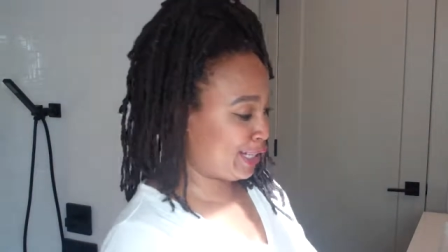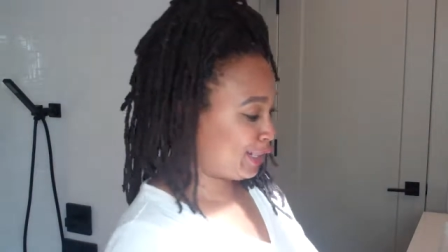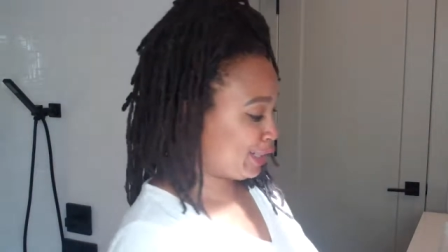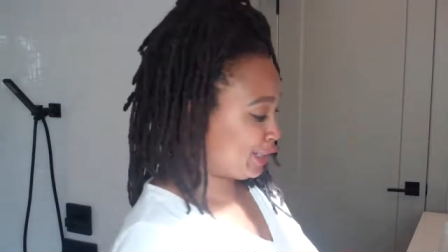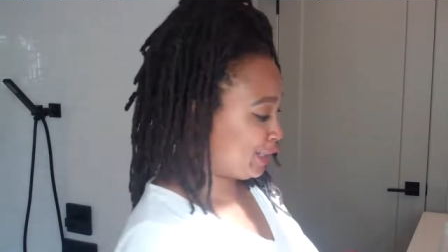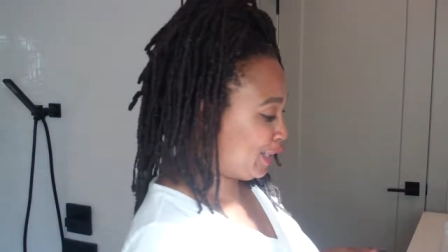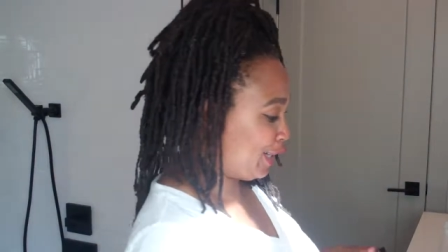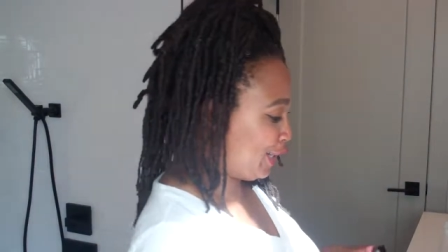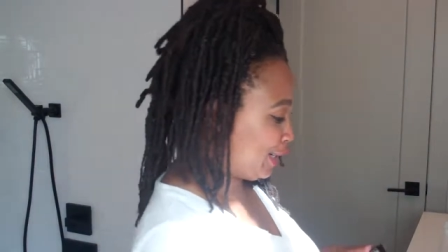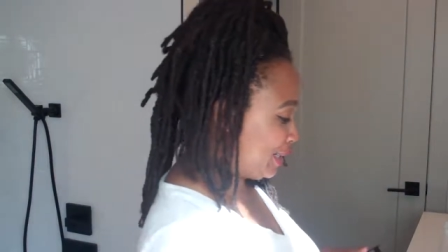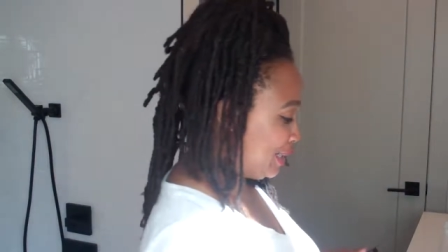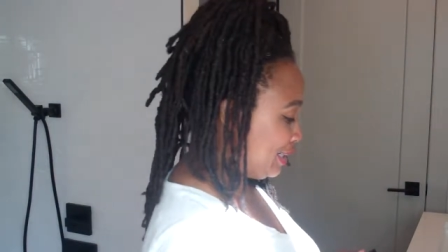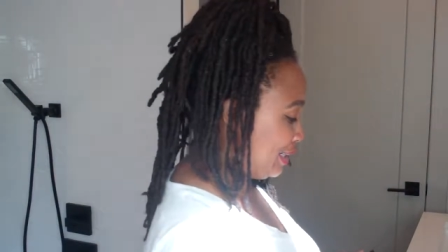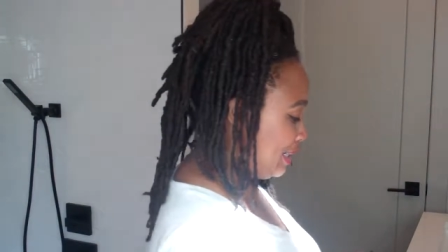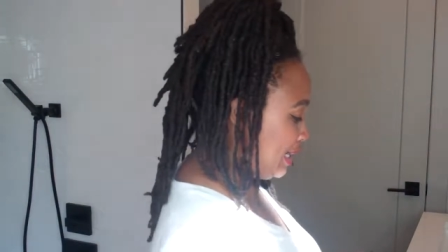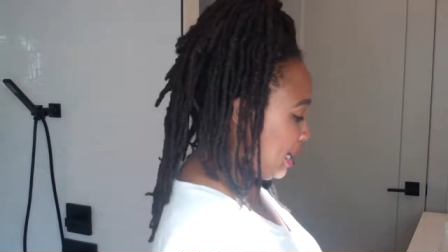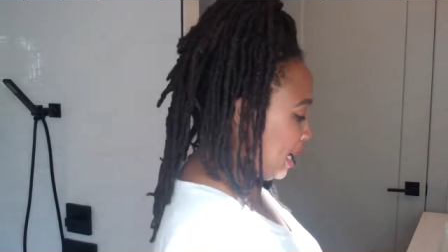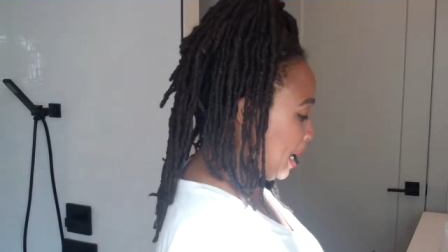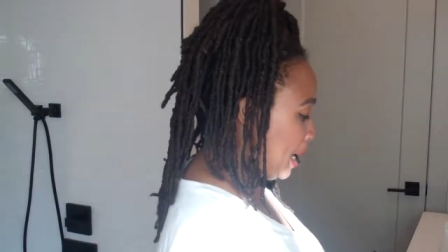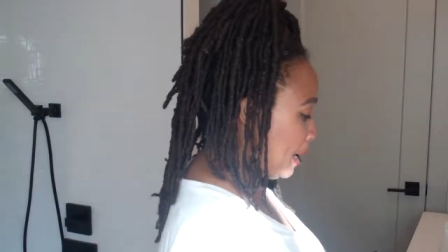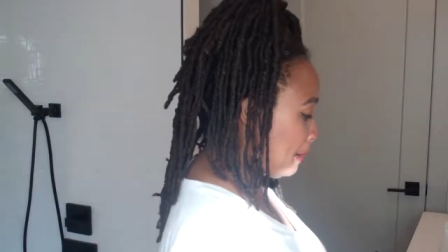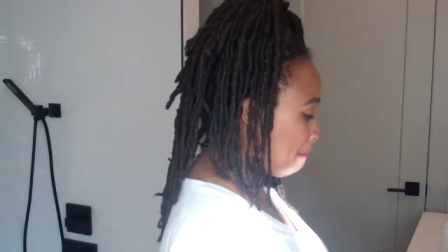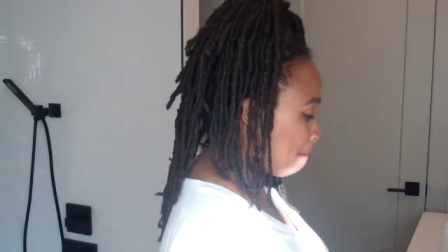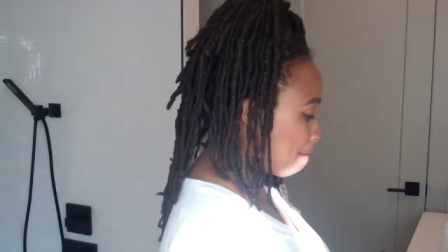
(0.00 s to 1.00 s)
o'clock in the
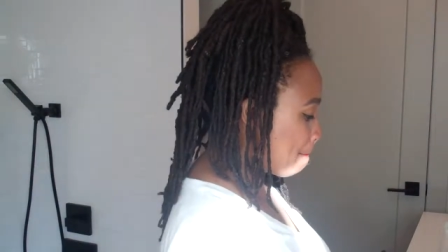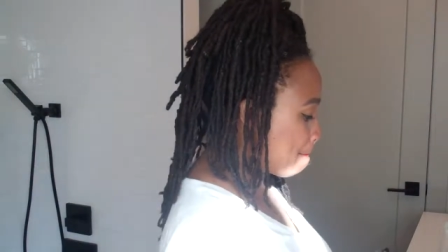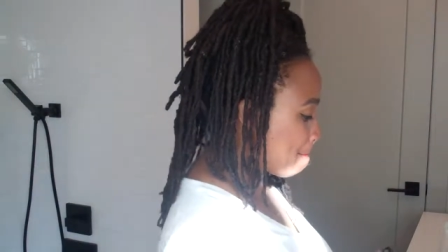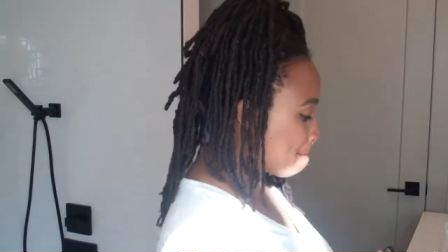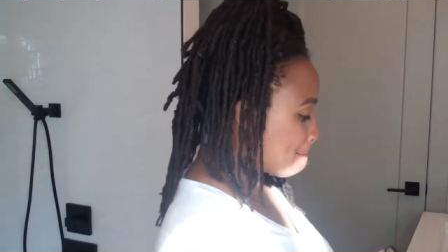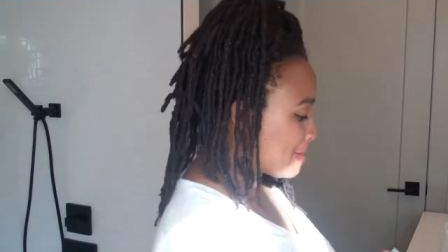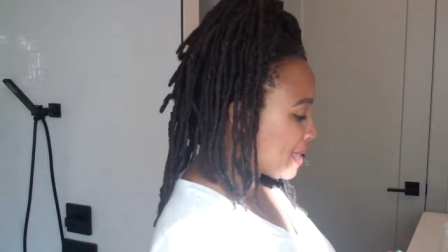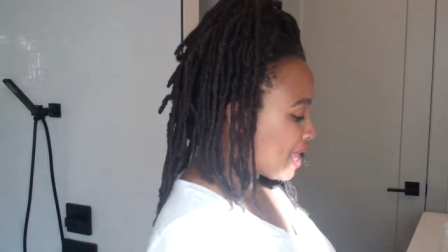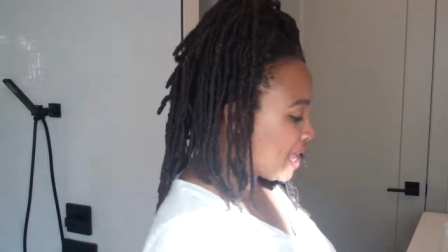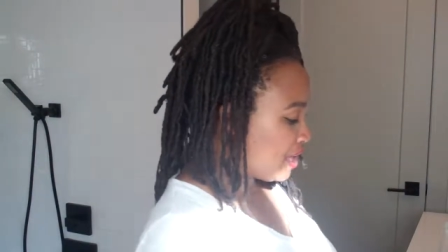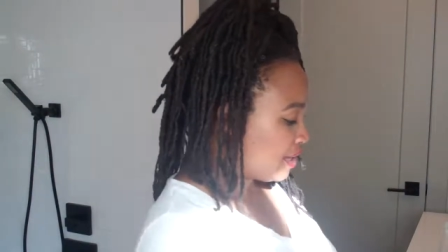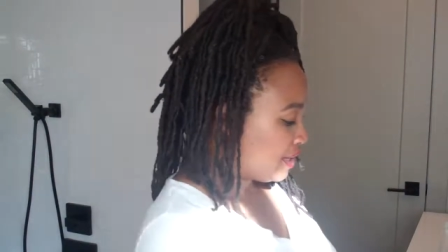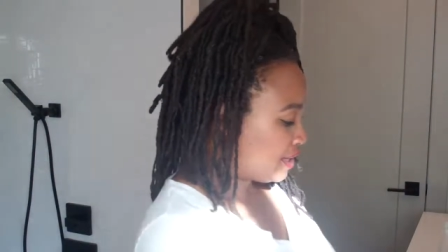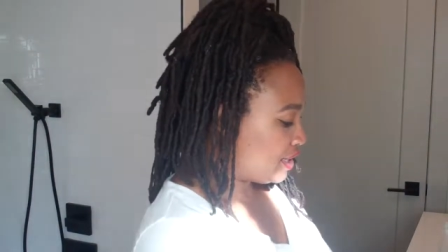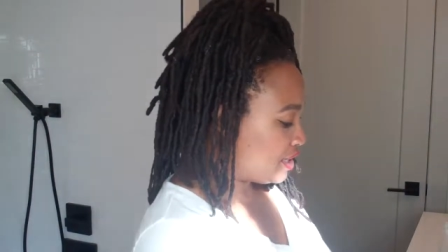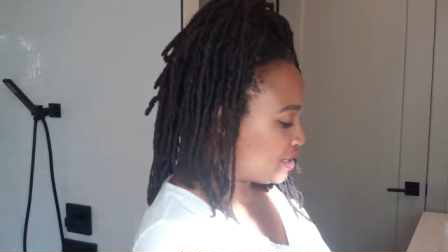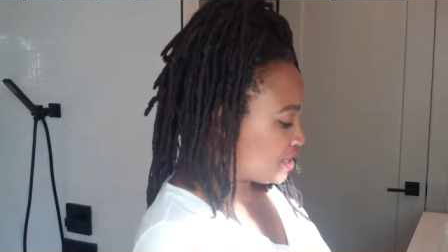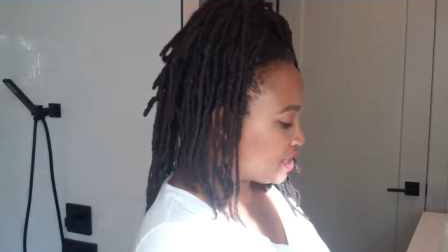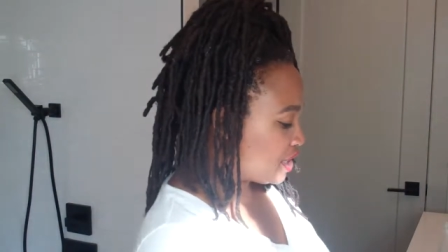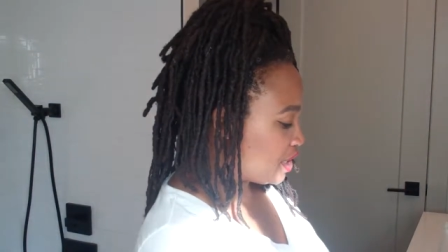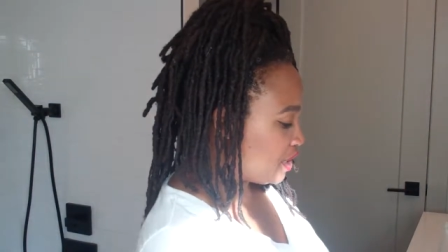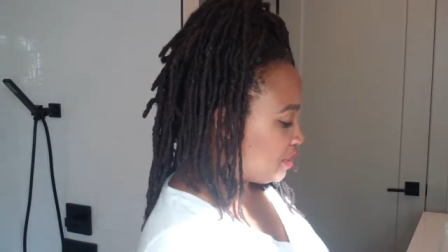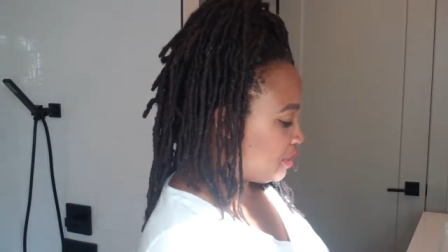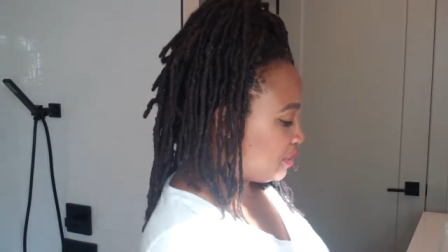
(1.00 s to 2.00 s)
night
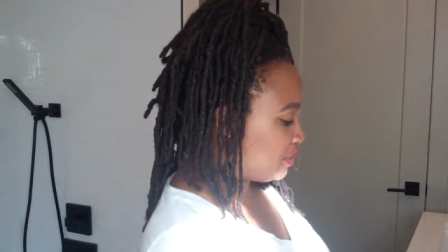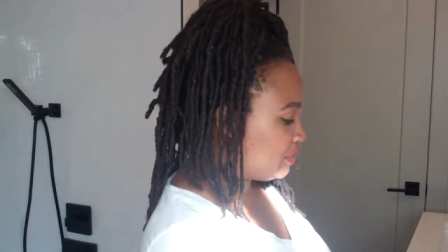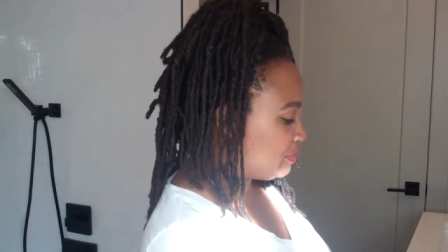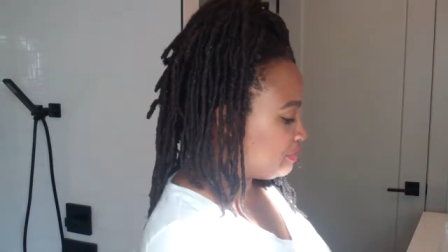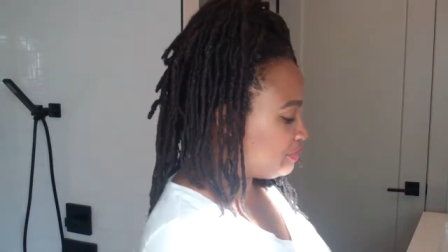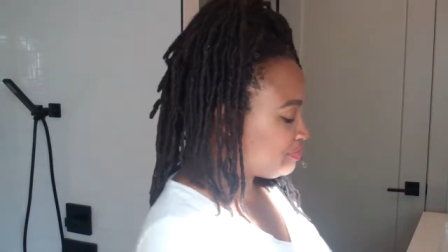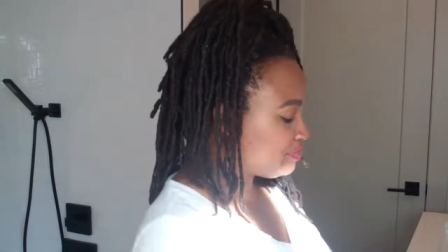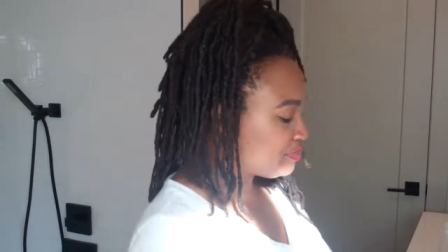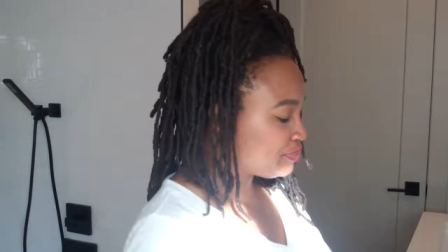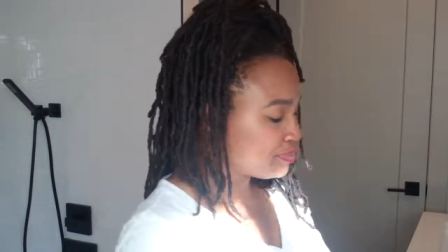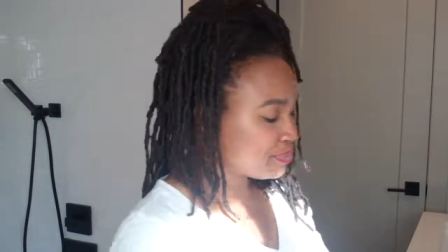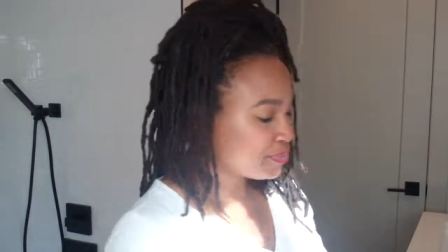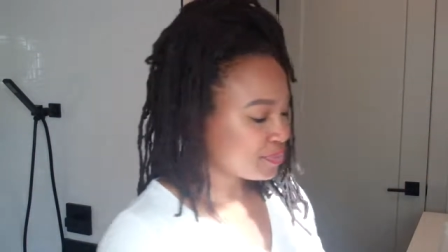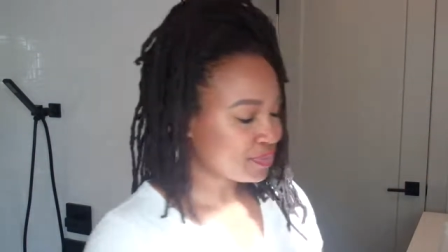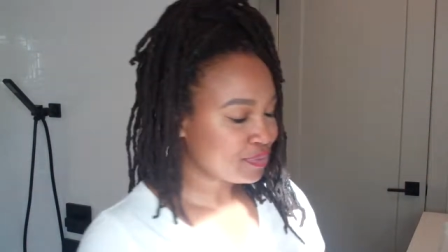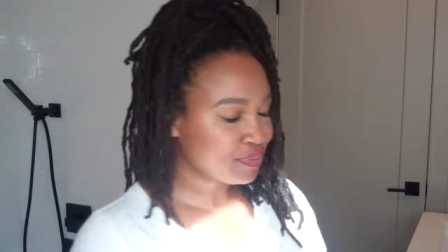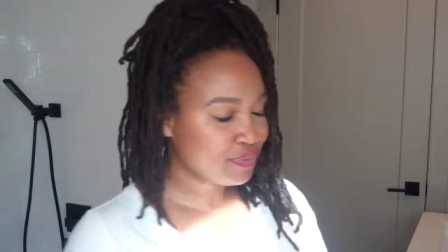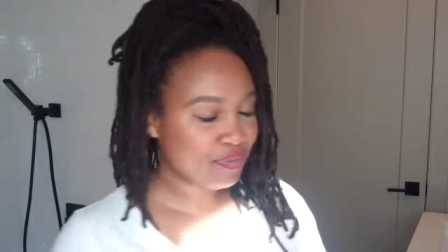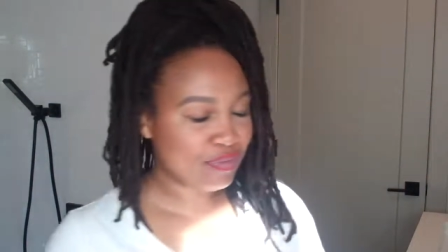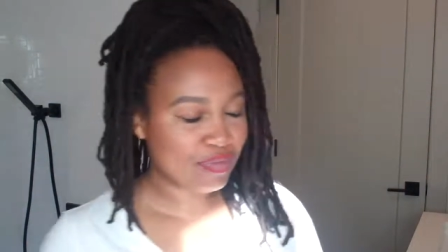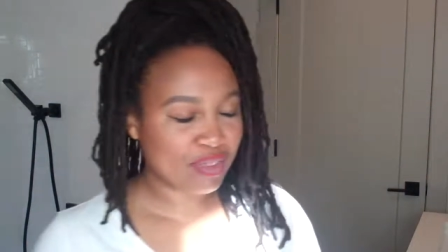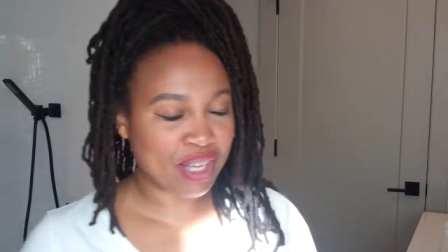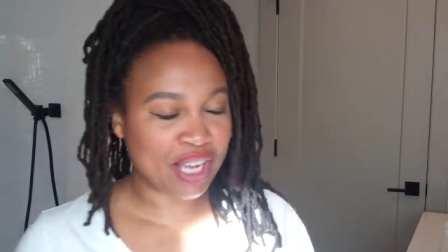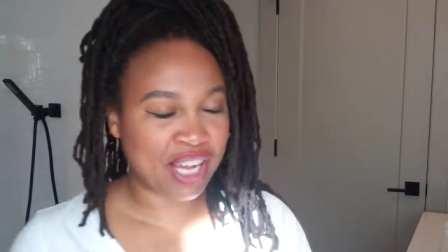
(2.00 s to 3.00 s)
so
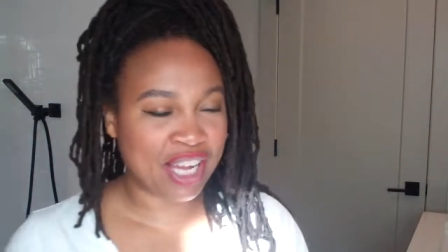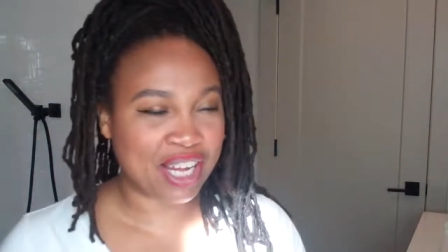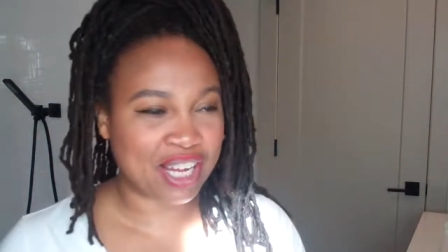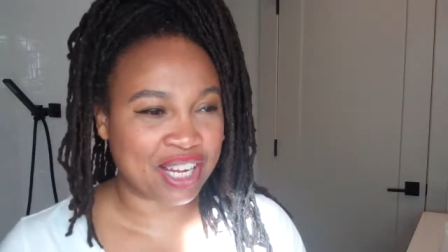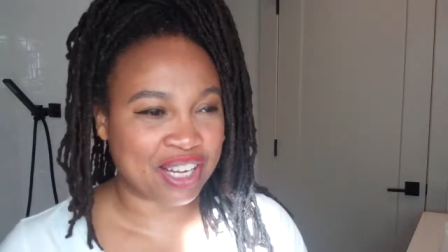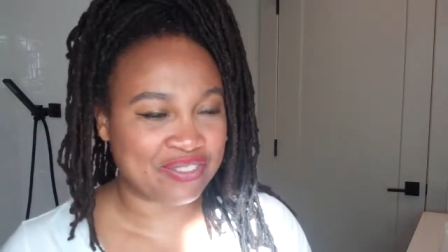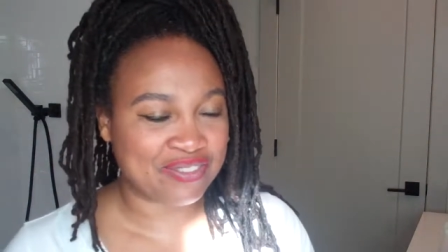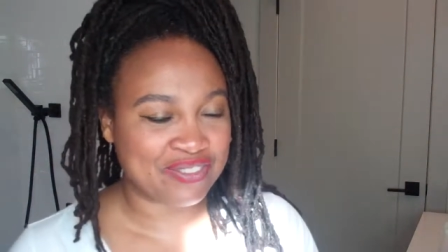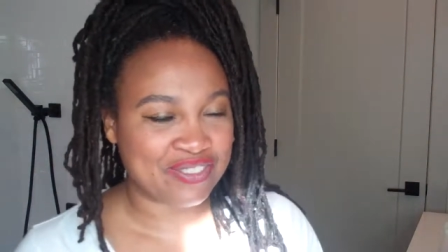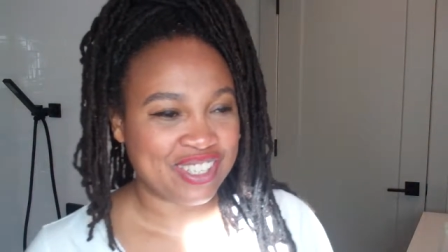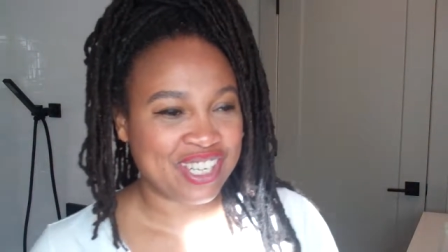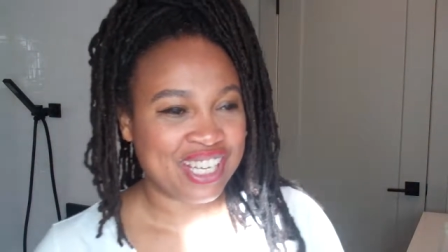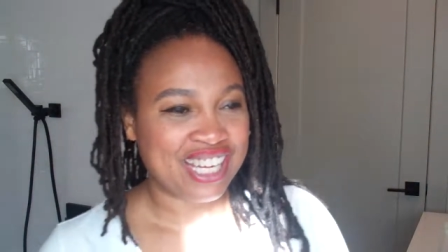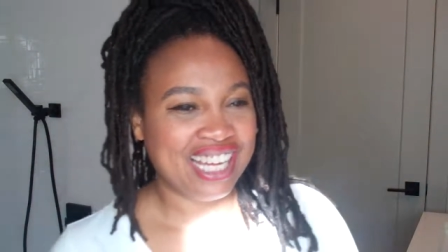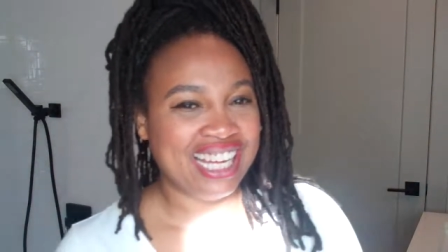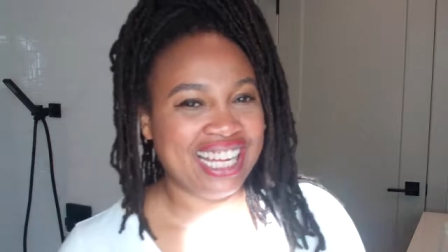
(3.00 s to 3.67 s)
um,